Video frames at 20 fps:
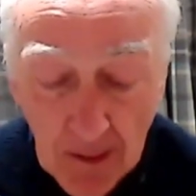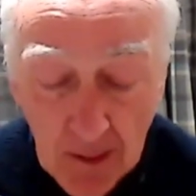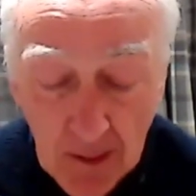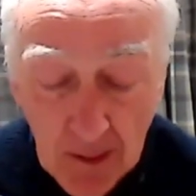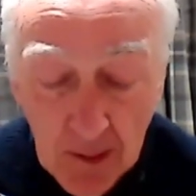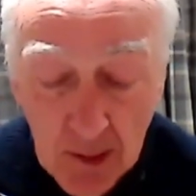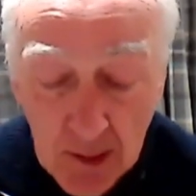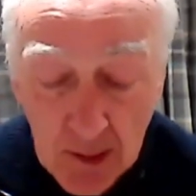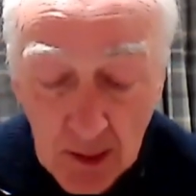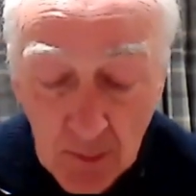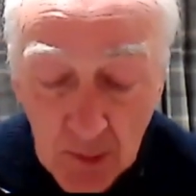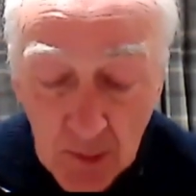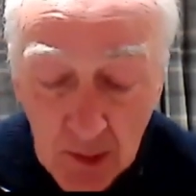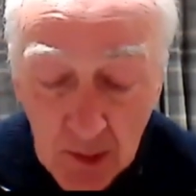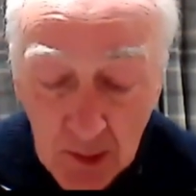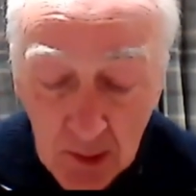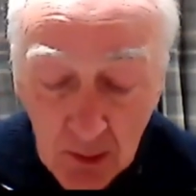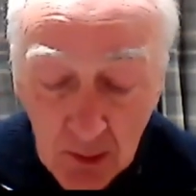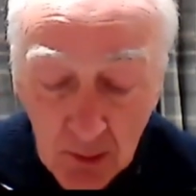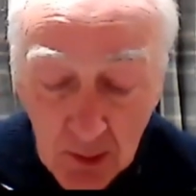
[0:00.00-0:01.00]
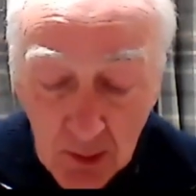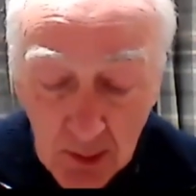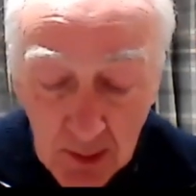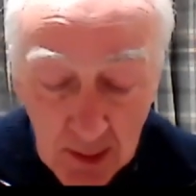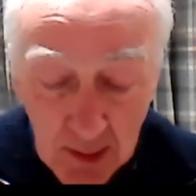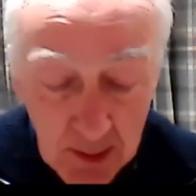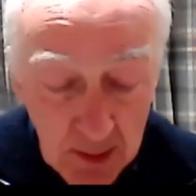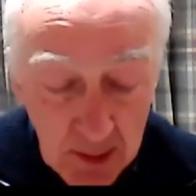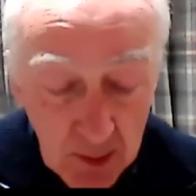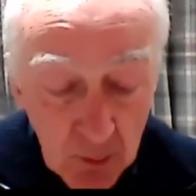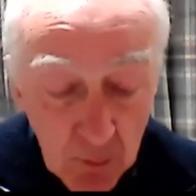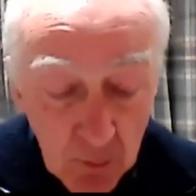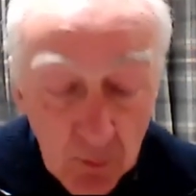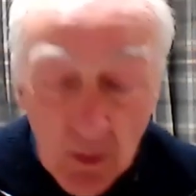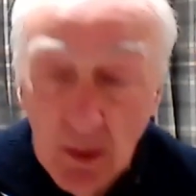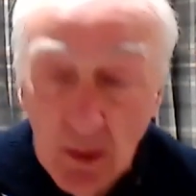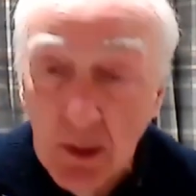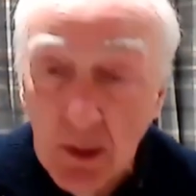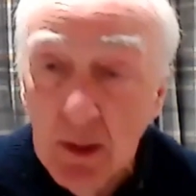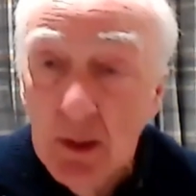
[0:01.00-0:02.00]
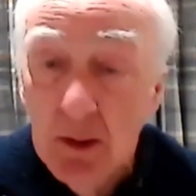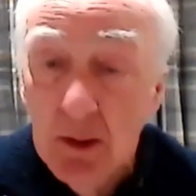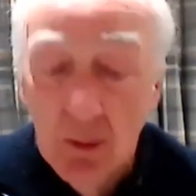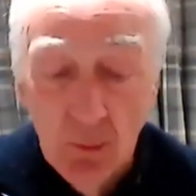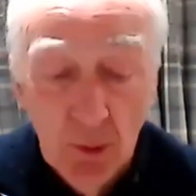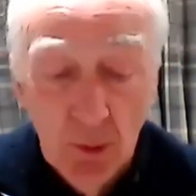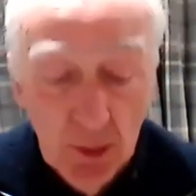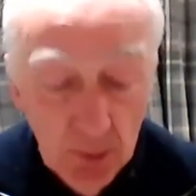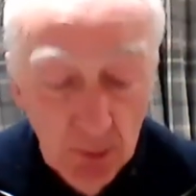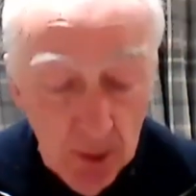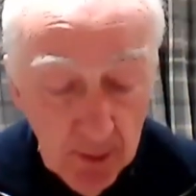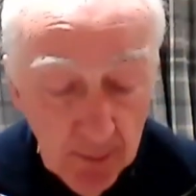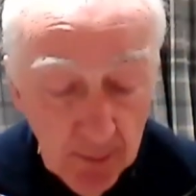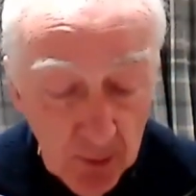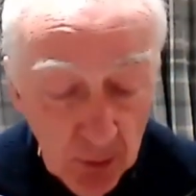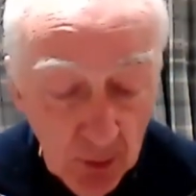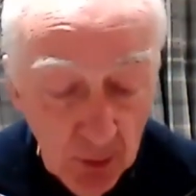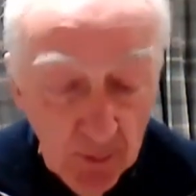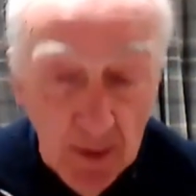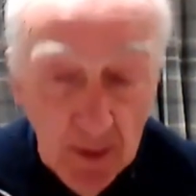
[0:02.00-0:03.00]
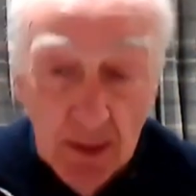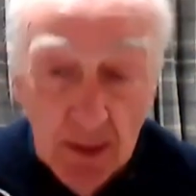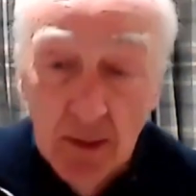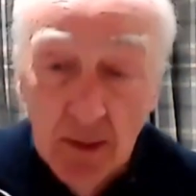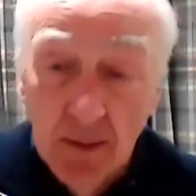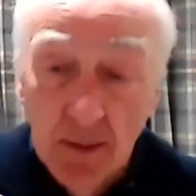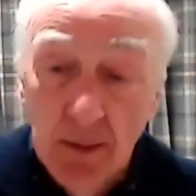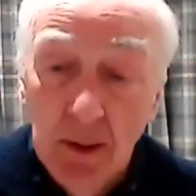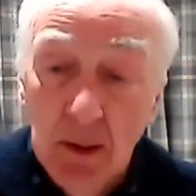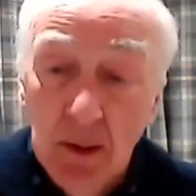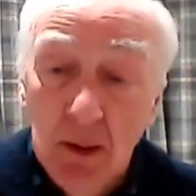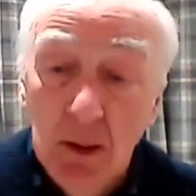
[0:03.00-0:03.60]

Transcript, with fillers: These demons knew that their doom was one of torment.